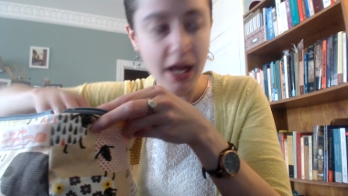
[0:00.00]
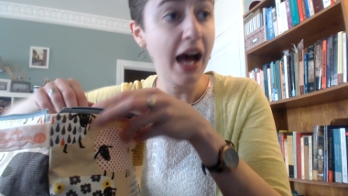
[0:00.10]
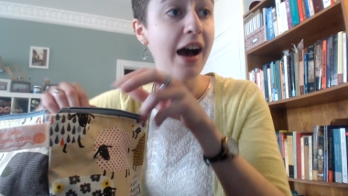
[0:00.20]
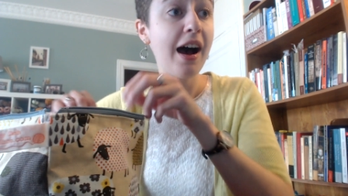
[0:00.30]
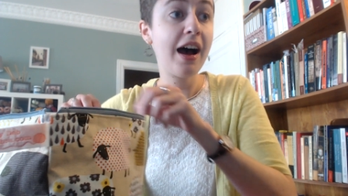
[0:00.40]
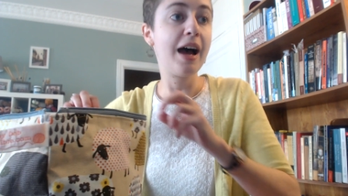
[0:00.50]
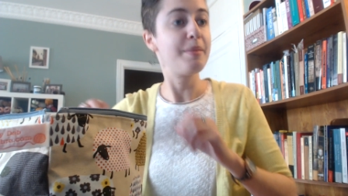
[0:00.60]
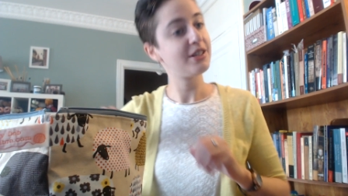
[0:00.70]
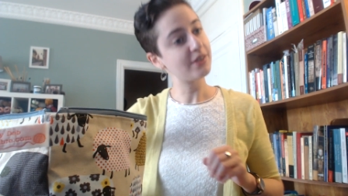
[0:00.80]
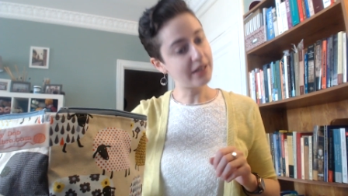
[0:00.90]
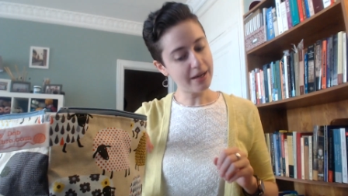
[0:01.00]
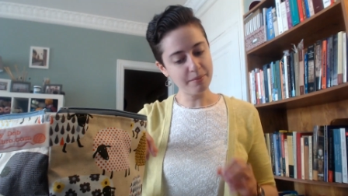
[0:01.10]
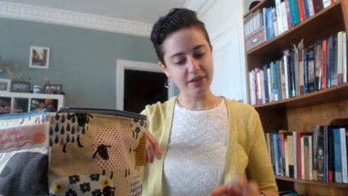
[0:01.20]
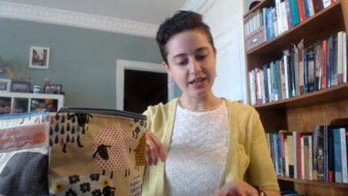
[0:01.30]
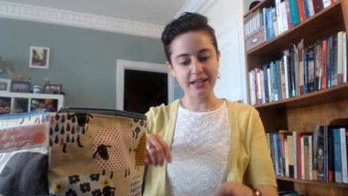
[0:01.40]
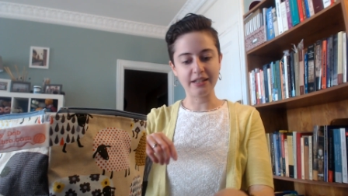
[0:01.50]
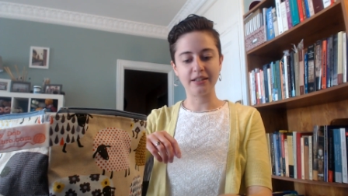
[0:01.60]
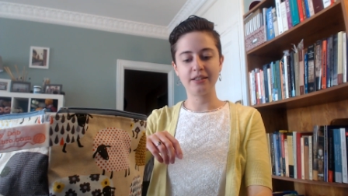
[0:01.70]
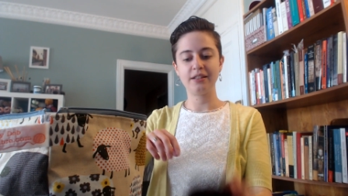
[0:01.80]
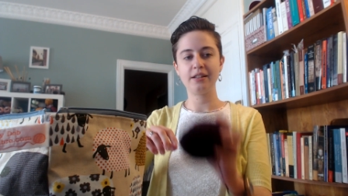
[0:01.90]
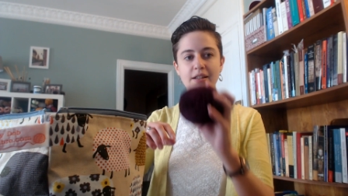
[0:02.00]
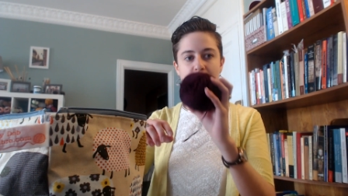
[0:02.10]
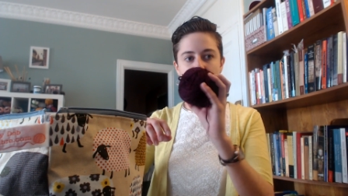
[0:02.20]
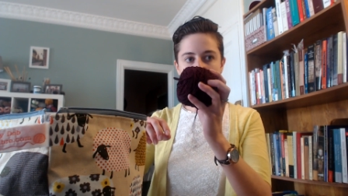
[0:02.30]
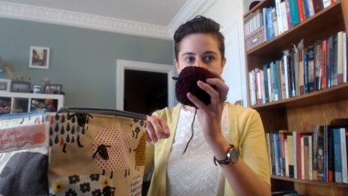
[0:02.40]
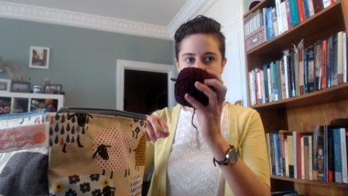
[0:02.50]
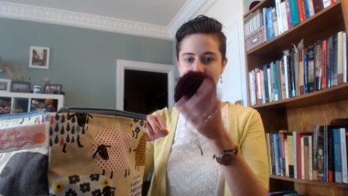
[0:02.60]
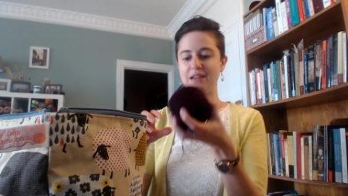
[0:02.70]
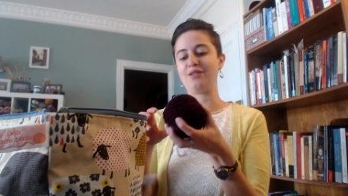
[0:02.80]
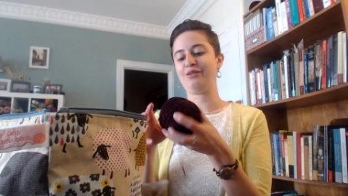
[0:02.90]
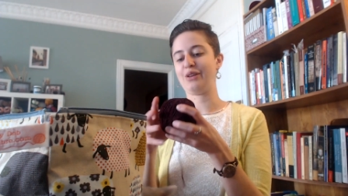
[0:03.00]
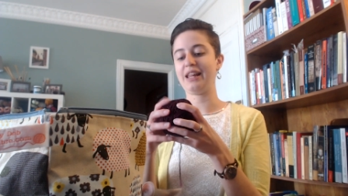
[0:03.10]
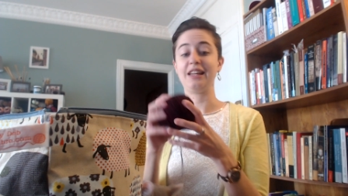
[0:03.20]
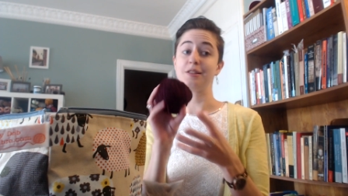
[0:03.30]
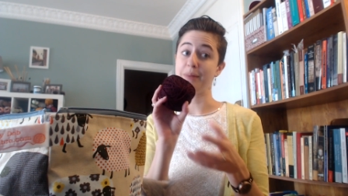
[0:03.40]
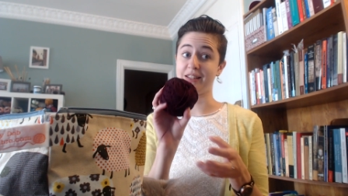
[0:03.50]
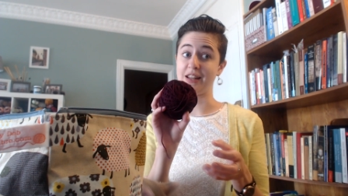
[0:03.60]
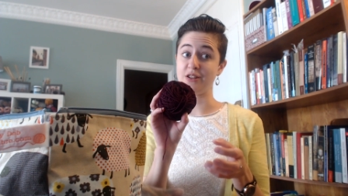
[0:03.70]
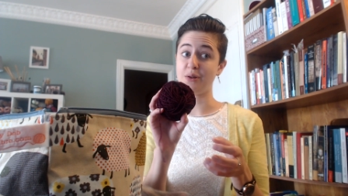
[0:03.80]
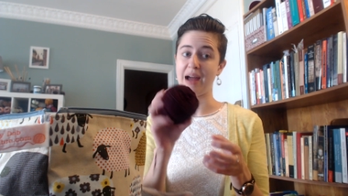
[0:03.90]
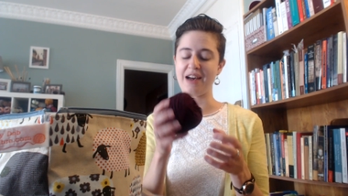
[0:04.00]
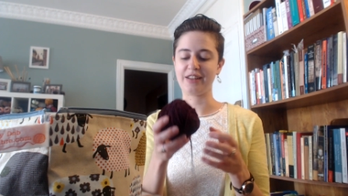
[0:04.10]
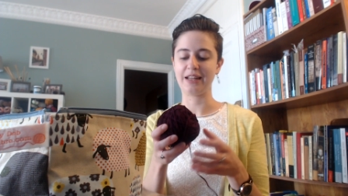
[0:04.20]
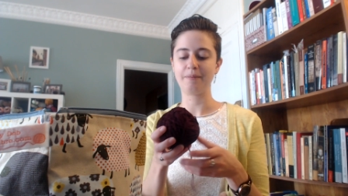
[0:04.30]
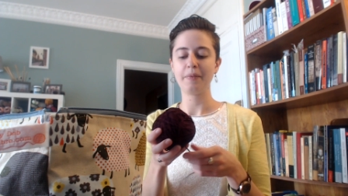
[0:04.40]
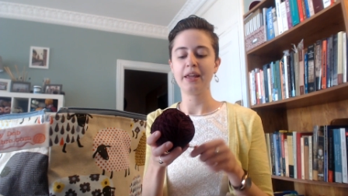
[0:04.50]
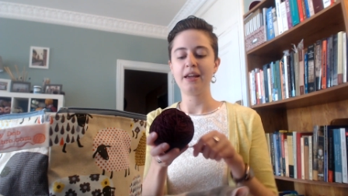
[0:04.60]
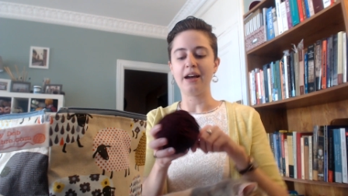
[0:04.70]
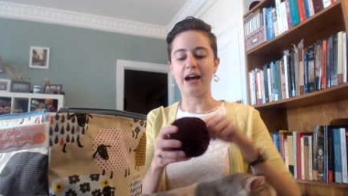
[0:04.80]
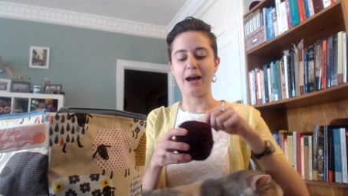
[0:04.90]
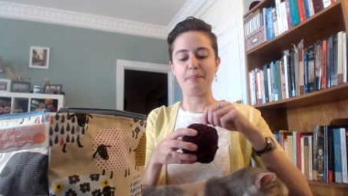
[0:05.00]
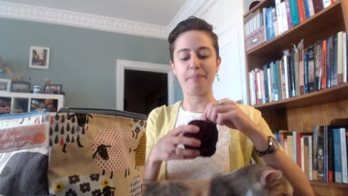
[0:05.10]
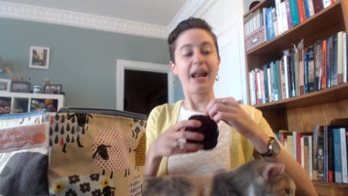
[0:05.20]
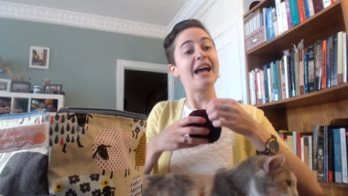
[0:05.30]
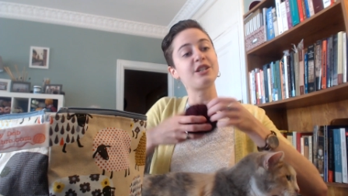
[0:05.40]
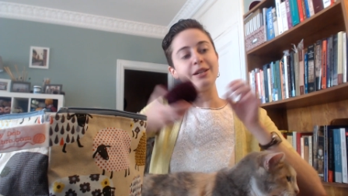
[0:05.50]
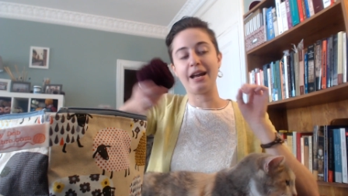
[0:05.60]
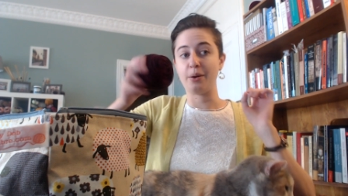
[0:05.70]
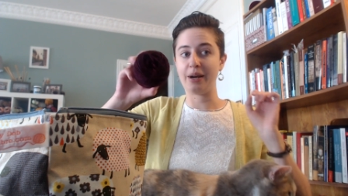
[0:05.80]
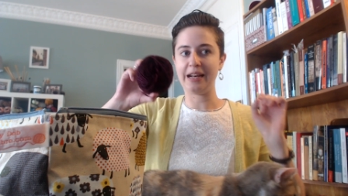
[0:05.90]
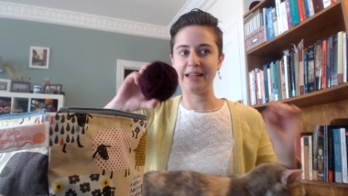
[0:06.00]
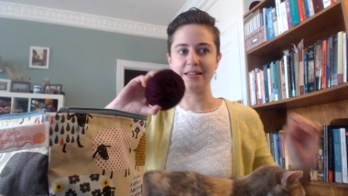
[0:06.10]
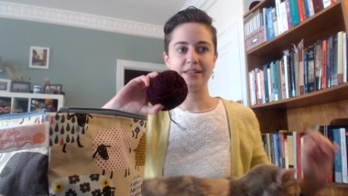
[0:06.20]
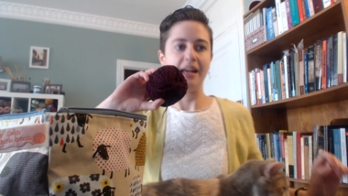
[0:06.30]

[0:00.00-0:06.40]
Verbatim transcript: I meant to grab the ball band for this because I do have it. Uh, but actually, I know what it is.